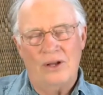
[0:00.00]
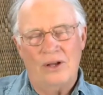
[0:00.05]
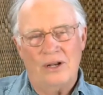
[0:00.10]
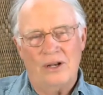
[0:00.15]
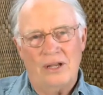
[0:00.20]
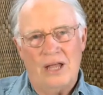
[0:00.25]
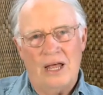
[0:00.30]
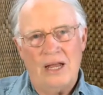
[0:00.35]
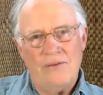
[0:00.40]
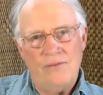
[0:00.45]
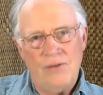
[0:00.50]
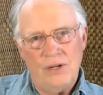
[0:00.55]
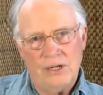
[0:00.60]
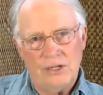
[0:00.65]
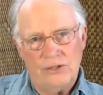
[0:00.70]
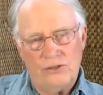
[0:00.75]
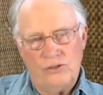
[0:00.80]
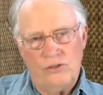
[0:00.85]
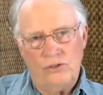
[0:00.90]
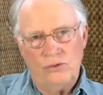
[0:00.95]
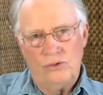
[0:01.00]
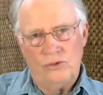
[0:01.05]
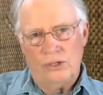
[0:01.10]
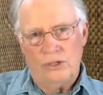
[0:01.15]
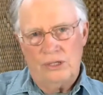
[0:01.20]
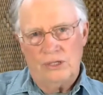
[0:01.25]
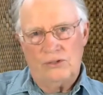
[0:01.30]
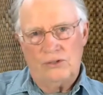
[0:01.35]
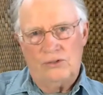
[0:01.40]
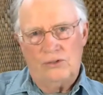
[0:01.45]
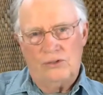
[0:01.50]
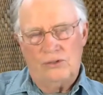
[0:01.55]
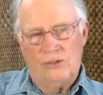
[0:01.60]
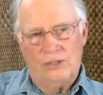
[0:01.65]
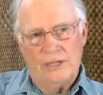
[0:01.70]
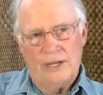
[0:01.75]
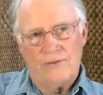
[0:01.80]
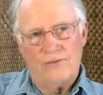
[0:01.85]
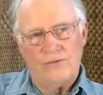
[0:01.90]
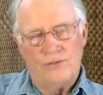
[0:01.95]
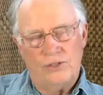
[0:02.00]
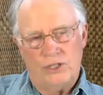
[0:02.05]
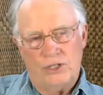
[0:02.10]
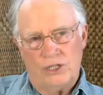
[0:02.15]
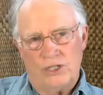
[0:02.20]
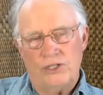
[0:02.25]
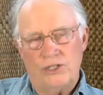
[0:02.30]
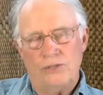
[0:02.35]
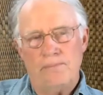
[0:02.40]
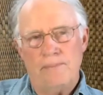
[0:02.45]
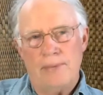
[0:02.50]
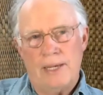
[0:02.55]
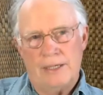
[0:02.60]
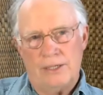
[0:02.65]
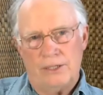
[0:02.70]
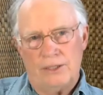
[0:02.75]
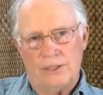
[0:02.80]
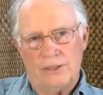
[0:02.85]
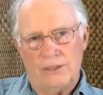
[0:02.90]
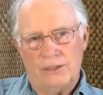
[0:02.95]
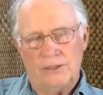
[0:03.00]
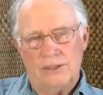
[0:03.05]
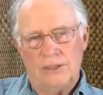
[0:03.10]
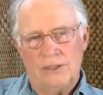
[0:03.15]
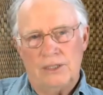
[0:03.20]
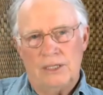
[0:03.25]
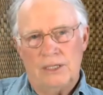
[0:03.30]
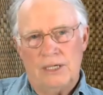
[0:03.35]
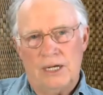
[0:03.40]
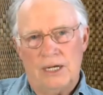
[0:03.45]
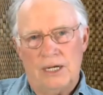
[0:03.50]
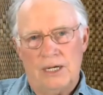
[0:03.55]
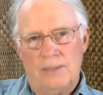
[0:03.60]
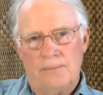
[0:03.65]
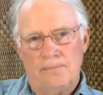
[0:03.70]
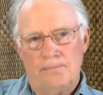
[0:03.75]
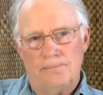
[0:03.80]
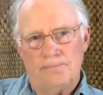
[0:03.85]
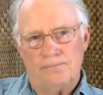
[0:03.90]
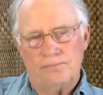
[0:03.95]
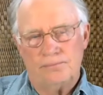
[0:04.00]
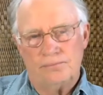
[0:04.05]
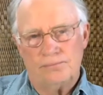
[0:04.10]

a lot of it is due to this self-judgmental um,